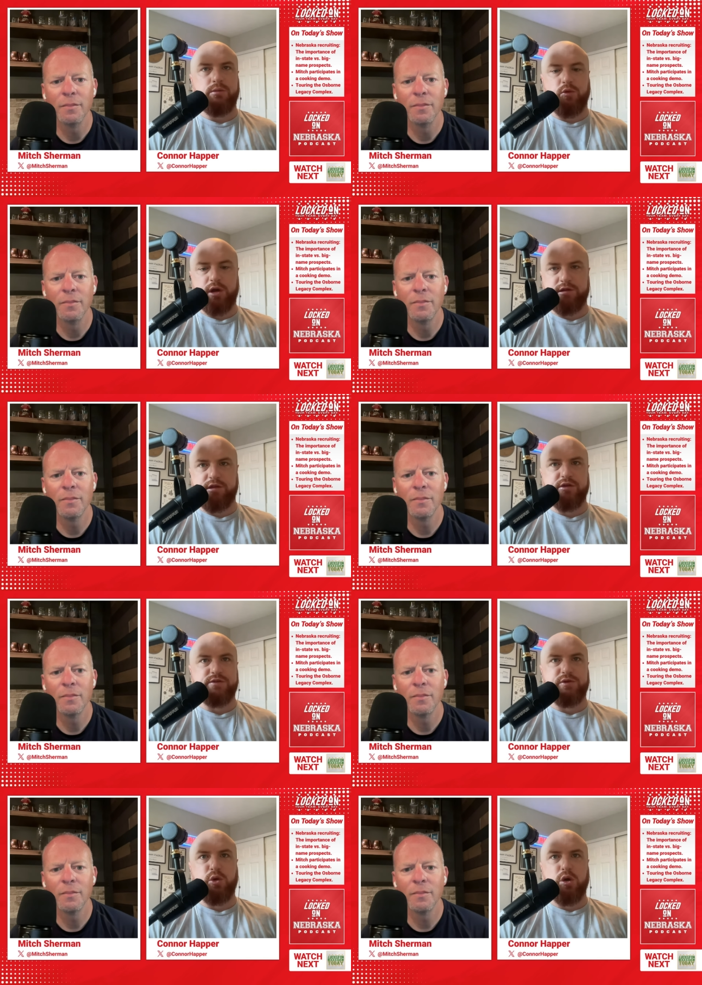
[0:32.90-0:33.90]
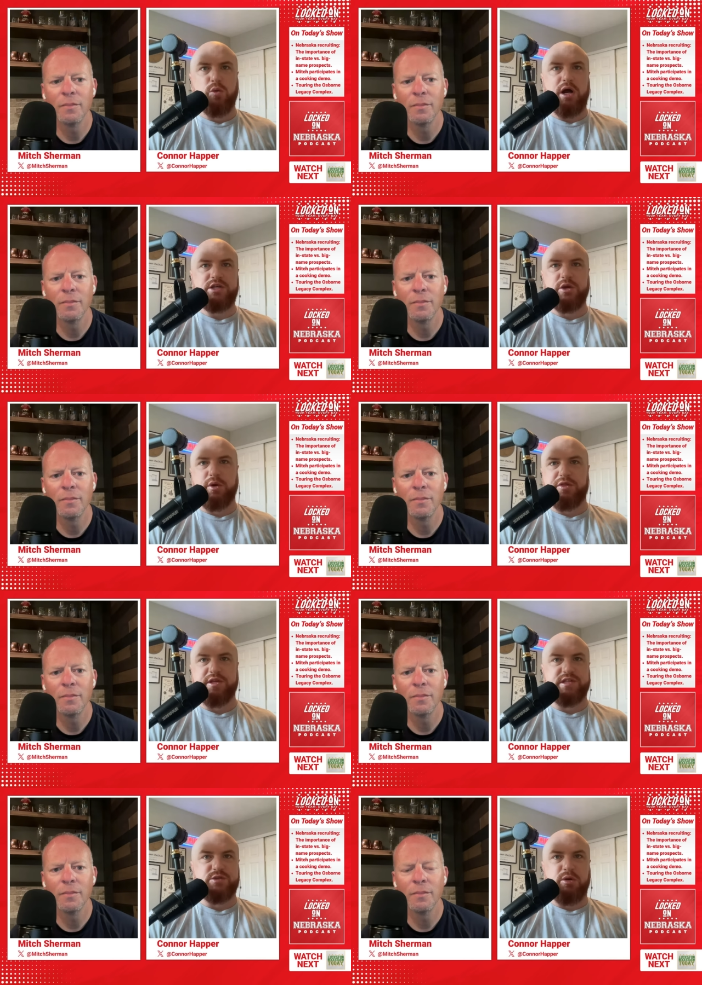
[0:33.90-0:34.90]
Speaker 1: Good morning to those of you who are watching with
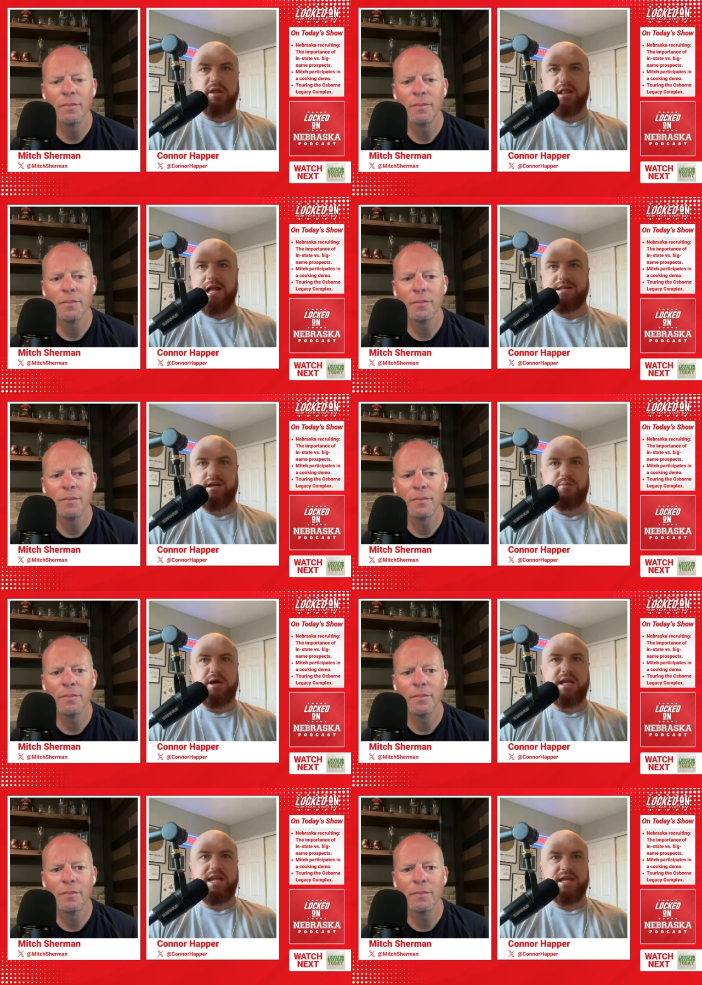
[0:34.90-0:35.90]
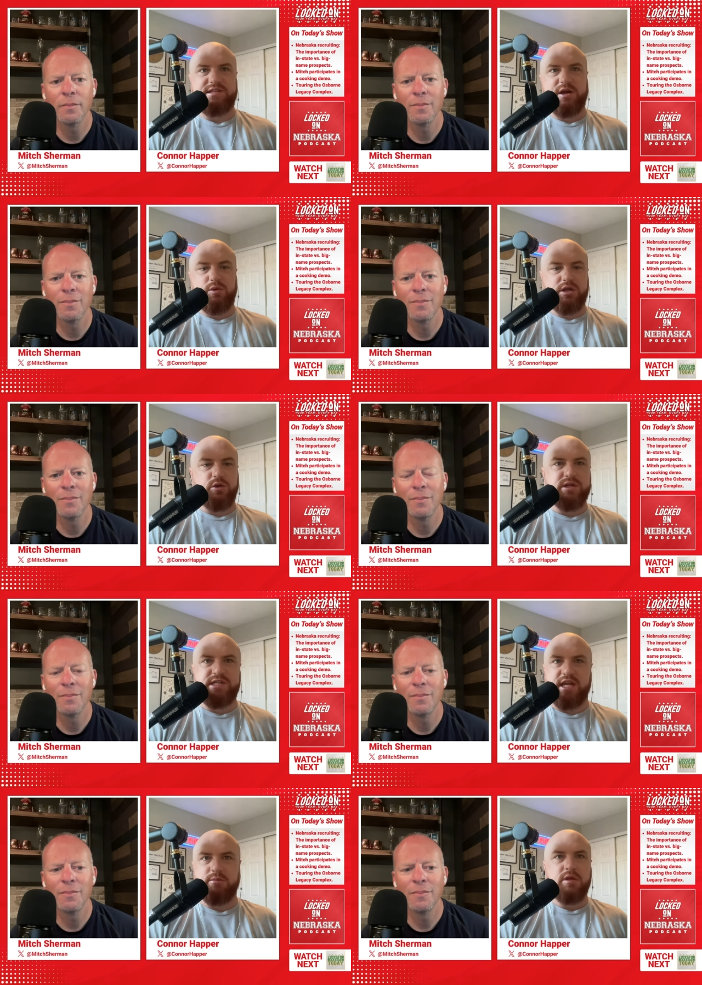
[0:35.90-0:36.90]
us. It's part of the Locked On Podcast Network, your
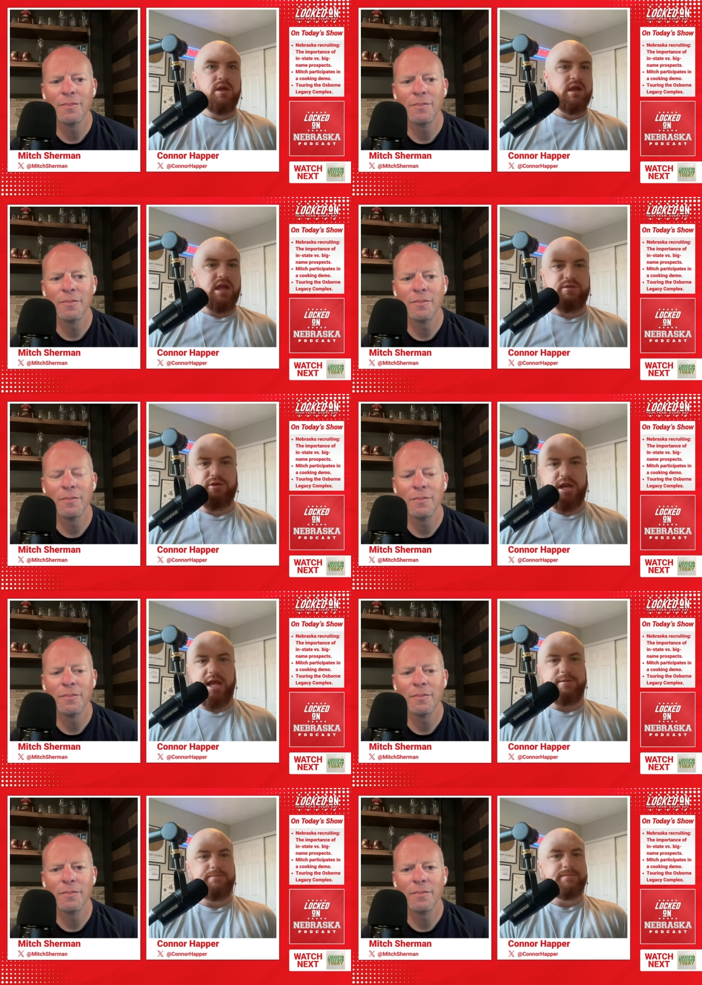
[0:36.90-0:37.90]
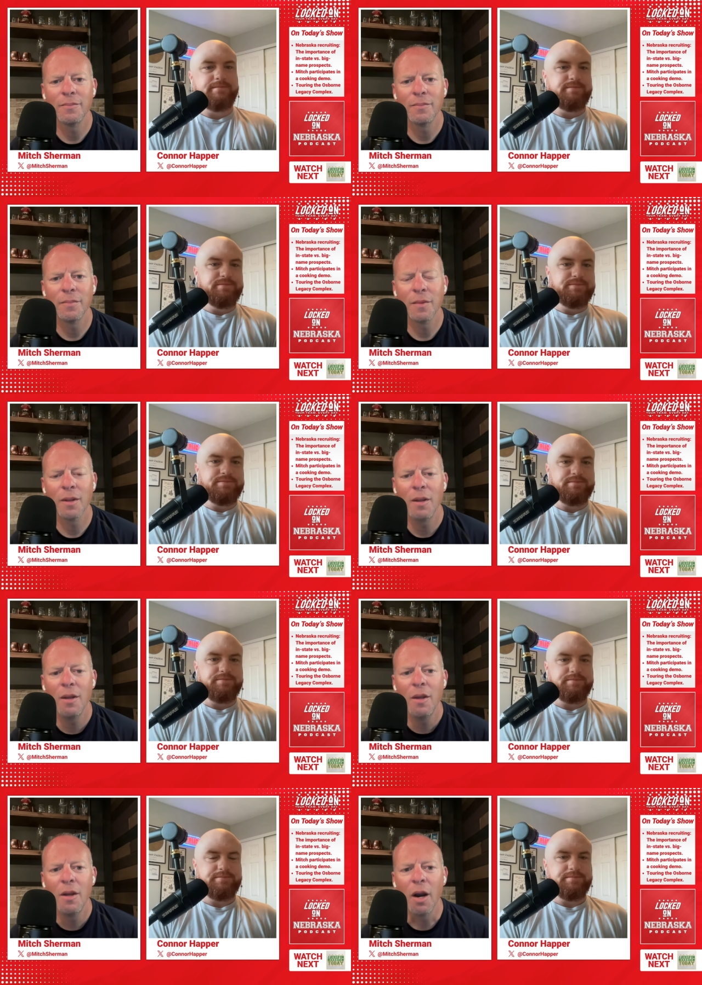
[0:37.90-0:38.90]
team every day.
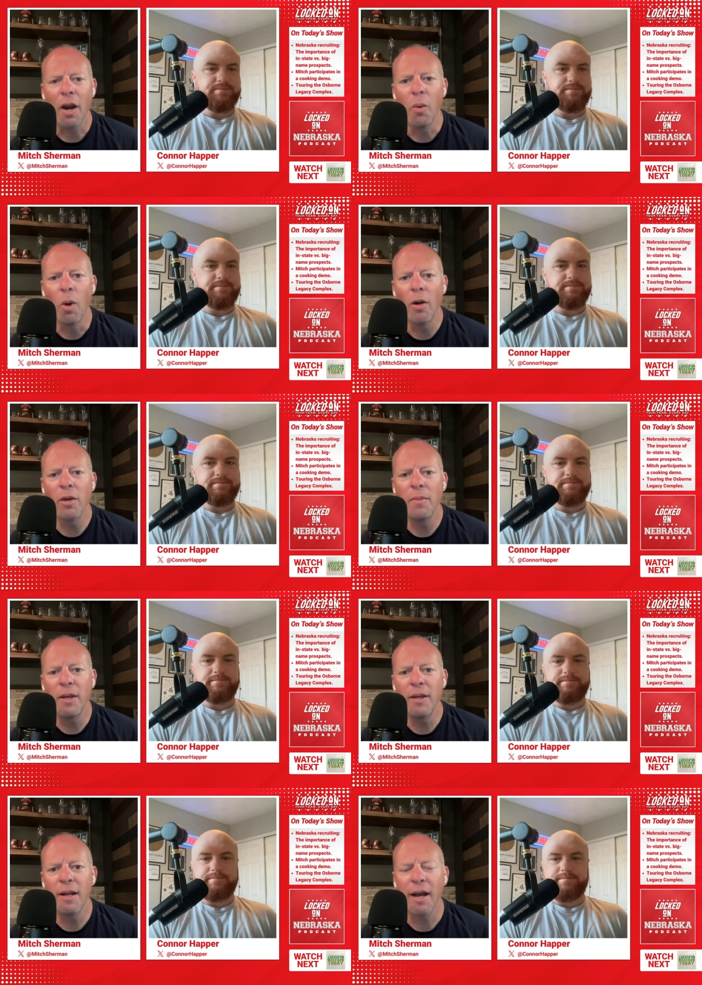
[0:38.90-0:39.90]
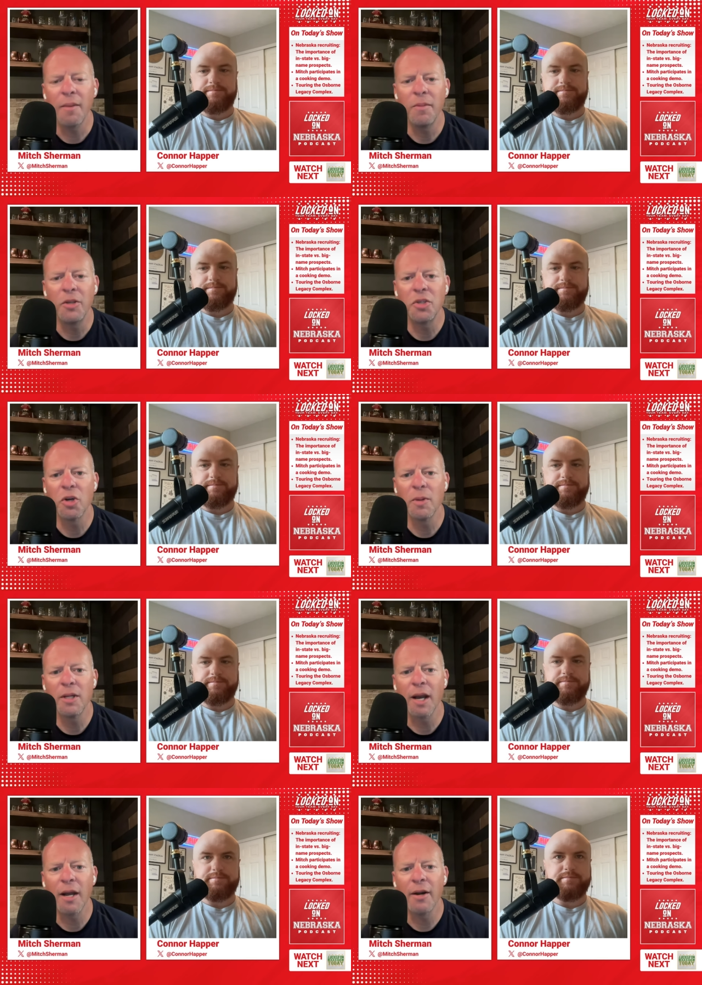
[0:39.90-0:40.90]
Speaker 2: All right, welcome in. I am Mitch Sherman.
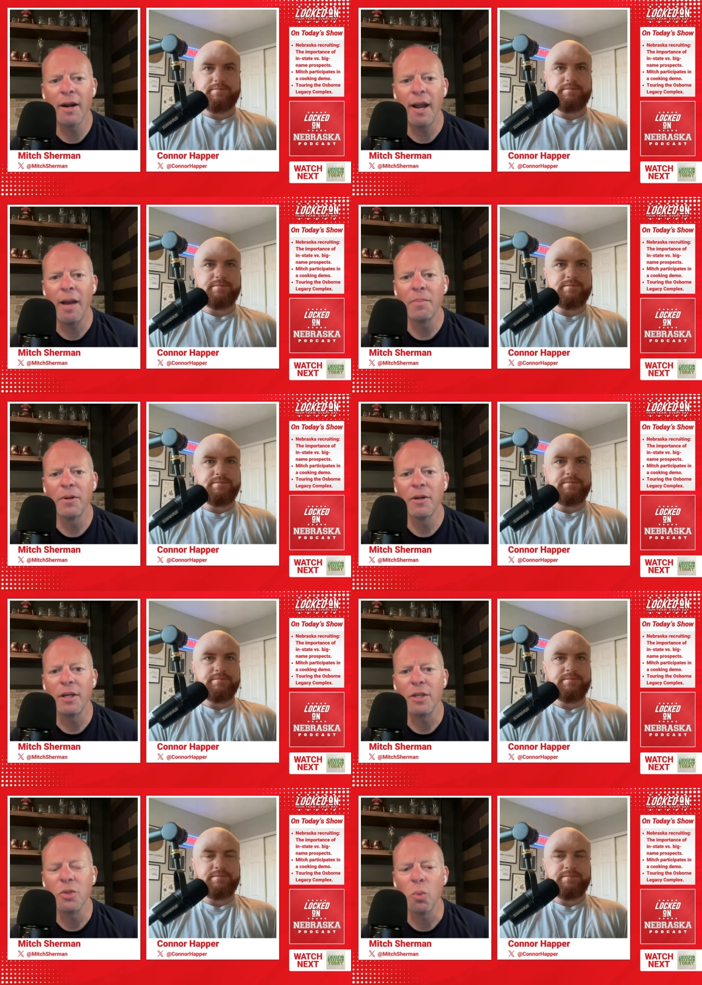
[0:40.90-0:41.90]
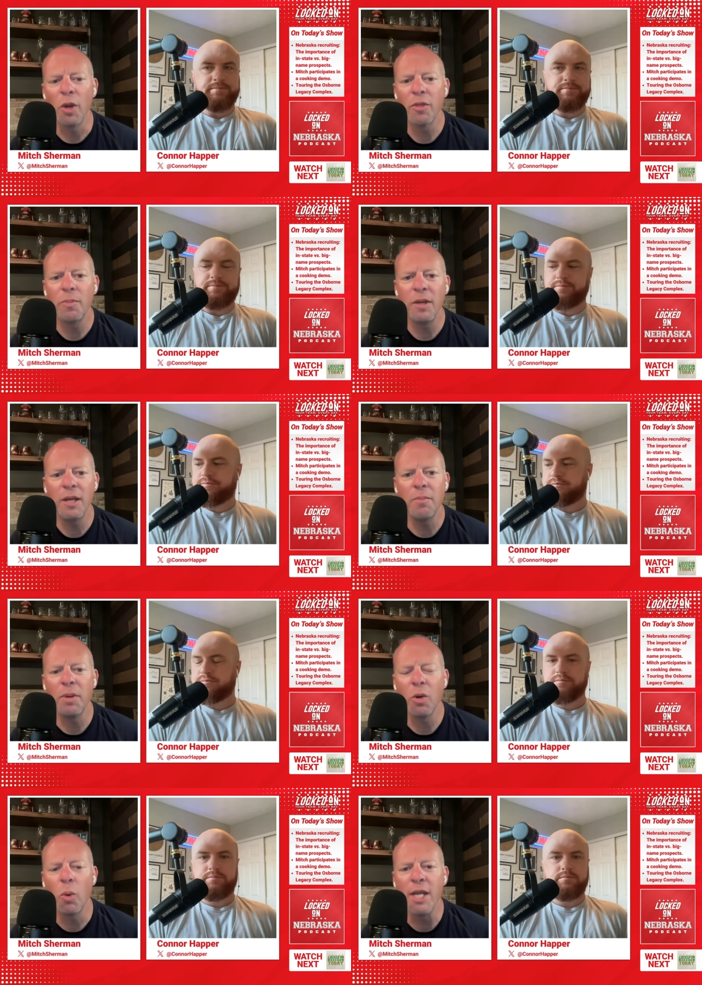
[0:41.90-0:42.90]
Connor Happer is with me.
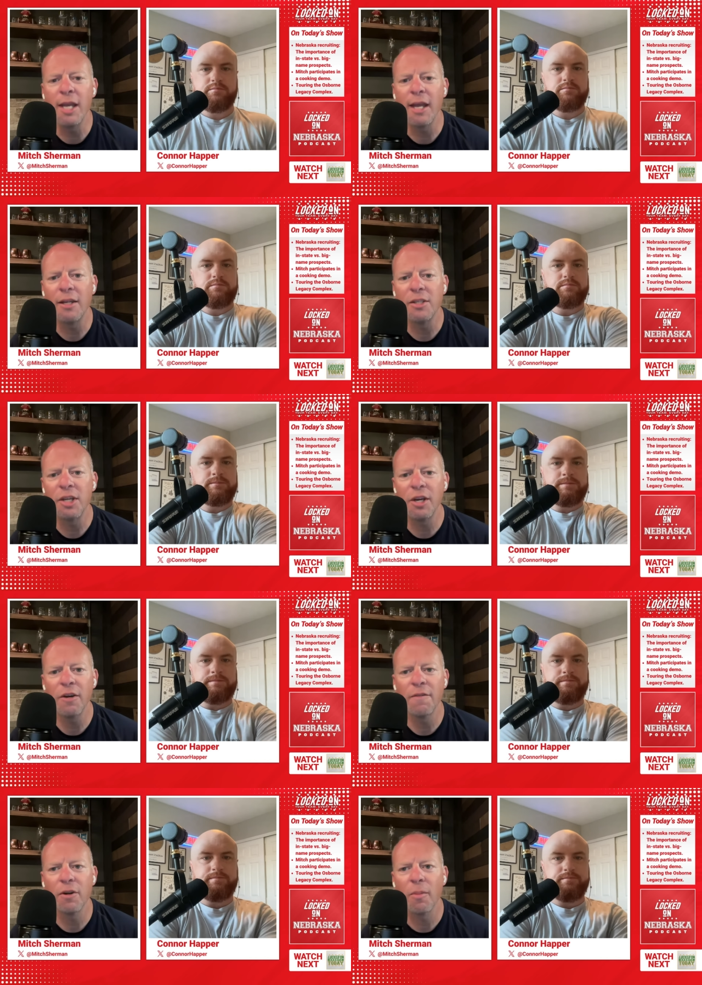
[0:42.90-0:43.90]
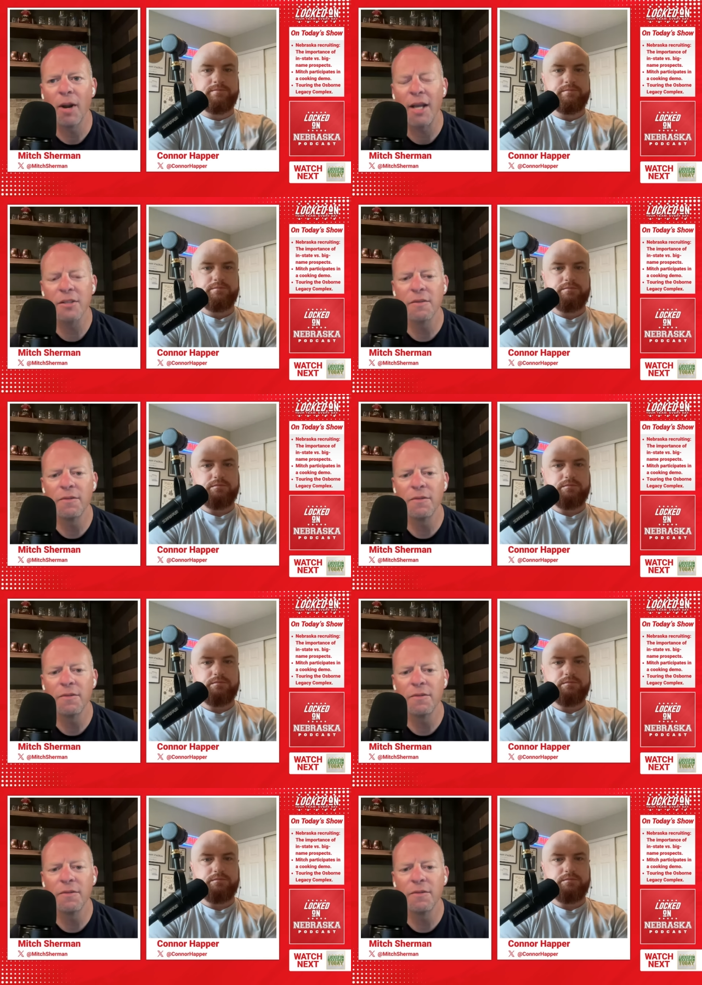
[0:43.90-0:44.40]
Big weekend is here for Nebraska